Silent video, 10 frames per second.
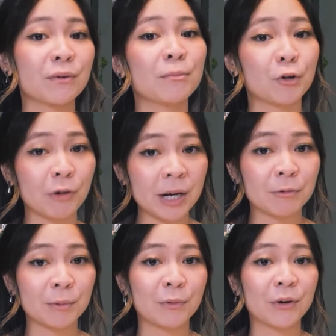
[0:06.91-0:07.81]
from your credit
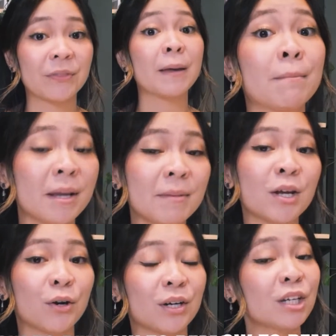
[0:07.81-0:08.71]
report that may be
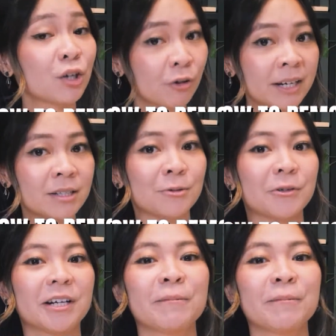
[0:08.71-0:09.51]
hurting your credit score.